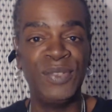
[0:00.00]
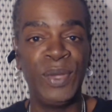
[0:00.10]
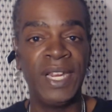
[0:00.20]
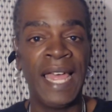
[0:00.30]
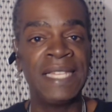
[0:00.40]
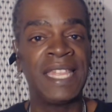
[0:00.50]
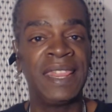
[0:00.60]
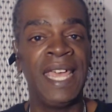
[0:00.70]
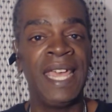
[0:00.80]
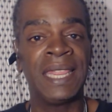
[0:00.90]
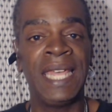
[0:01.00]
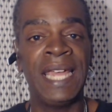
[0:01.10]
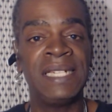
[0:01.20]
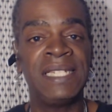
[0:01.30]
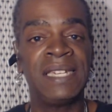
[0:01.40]
we like to think
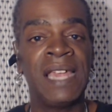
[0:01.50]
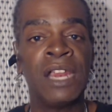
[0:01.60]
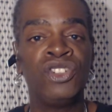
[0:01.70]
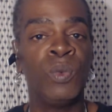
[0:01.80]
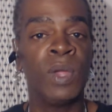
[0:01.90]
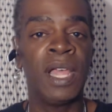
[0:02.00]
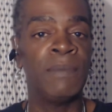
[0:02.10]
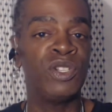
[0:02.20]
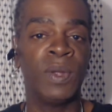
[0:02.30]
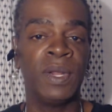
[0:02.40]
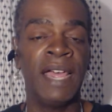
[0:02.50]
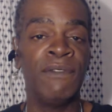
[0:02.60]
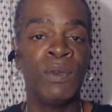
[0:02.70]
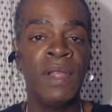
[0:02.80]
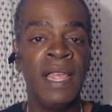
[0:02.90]
that technology will come to a
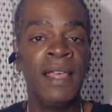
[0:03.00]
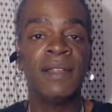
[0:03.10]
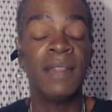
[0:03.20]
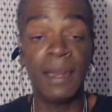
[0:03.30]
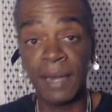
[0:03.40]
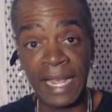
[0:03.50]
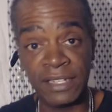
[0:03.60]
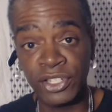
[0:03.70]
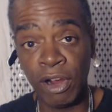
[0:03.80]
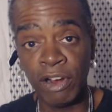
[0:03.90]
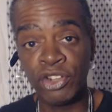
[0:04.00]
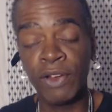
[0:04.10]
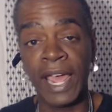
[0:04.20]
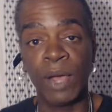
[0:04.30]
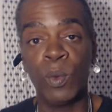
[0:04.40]
level like Star Trek,